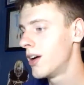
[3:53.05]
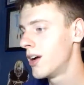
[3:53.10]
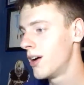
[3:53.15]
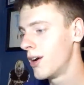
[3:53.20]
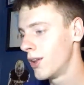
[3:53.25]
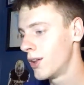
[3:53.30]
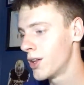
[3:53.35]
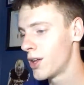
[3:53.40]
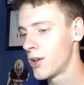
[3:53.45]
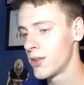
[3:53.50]

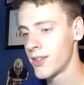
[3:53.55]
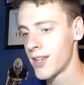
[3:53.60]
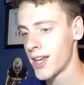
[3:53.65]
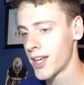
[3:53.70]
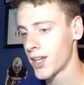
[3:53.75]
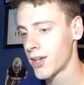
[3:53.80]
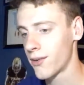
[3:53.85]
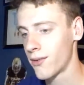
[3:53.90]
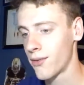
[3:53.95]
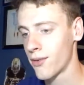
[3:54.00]
hello,
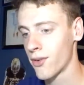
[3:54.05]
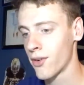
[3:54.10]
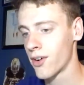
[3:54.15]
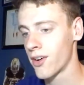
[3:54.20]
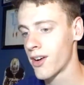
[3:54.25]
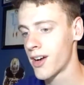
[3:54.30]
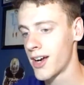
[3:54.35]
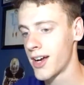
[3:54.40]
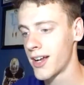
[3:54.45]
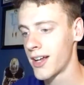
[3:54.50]
thank you
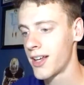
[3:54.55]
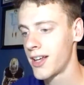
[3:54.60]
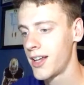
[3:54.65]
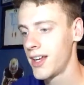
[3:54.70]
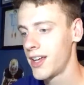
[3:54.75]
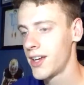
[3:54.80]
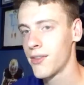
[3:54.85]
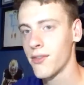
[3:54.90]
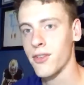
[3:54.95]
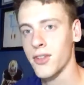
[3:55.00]
for
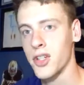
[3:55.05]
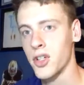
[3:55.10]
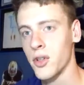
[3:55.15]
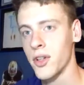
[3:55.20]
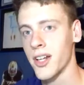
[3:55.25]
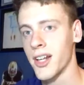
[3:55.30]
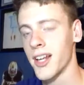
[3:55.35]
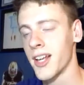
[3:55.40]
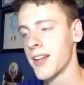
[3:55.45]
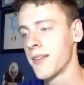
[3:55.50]

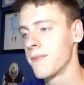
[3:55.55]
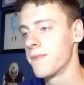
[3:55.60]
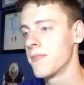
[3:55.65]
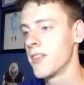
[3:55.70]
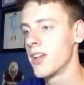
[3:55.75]
tuning in.